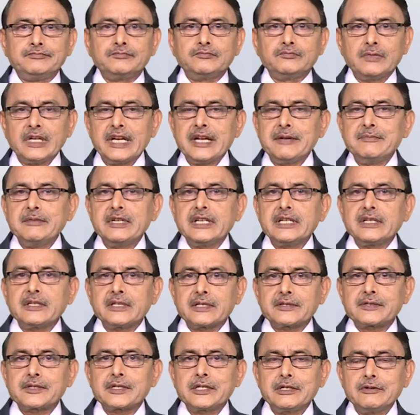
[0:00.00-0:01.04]
blaming
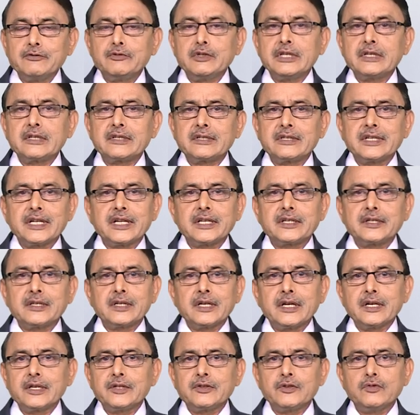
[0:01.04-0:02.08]
the student that
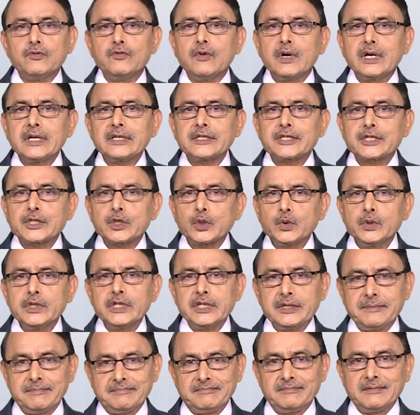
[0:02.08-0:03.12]
uh, you are
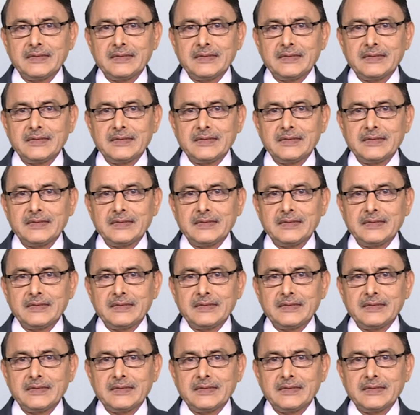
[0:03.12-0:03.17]
showy,